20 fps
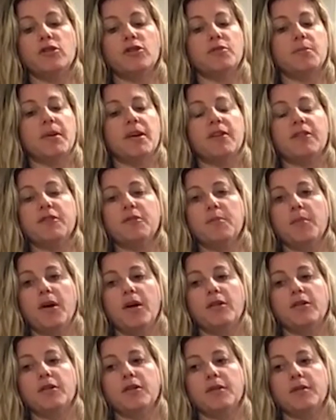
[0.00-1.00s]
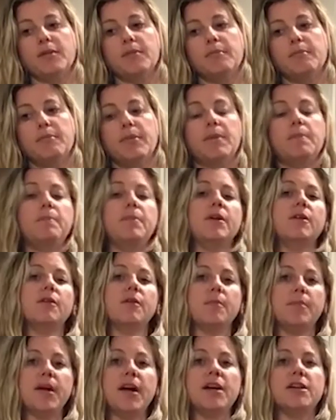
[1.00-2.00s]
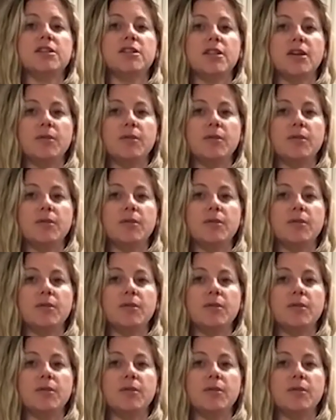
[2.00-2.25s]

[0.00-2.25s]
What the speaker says: just make a smaller but bigger batch